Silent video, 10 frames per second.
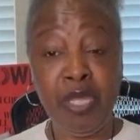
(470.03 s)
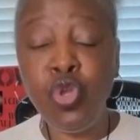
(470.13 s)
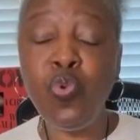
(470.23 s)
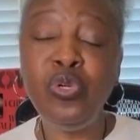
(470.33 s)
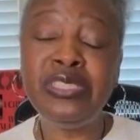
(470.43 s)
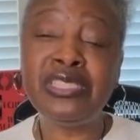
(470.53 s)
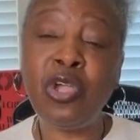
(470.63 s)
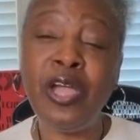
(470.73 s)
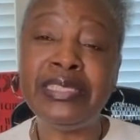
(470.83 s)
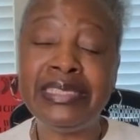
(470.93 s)
you will
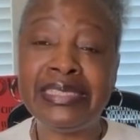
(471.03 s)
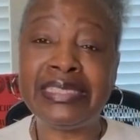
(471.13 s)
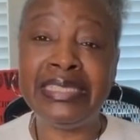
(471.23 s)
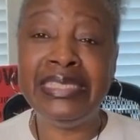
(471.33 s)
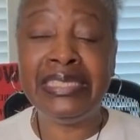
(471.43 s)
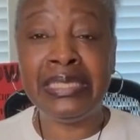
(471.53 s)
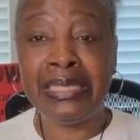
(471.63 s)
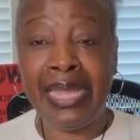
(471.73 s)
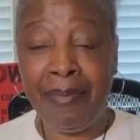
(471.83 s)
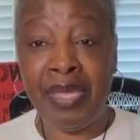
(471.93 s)
start to see the
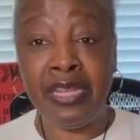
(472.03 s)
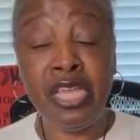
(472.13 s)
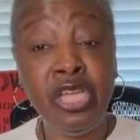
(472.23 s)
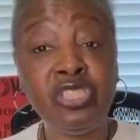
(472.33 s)
lemon